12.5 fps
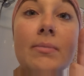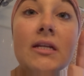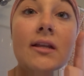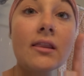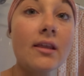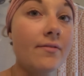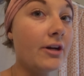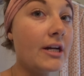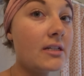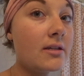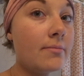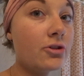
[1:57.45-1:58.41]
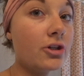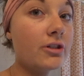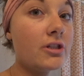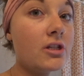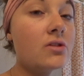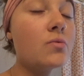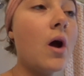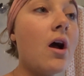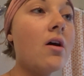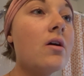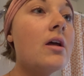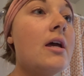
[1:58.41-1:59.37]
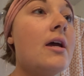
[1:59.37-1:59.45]
to be delivering some shirts as
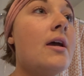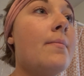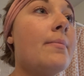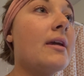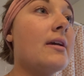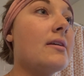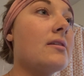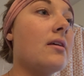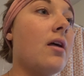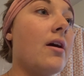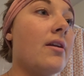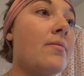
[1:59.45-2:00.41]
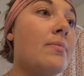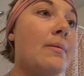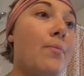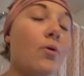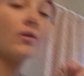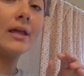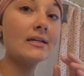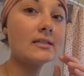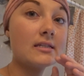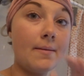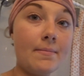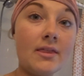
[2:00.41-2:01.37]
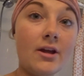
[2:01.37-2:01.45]
well, because a lot of the people like
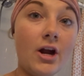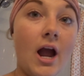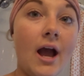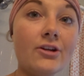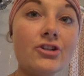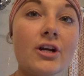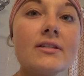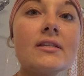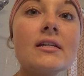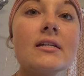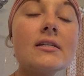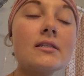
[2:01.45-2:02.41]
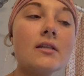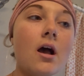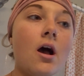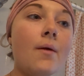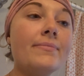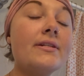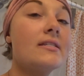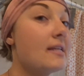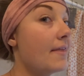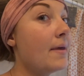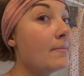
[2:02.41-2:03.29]
sent me their addresses um, to send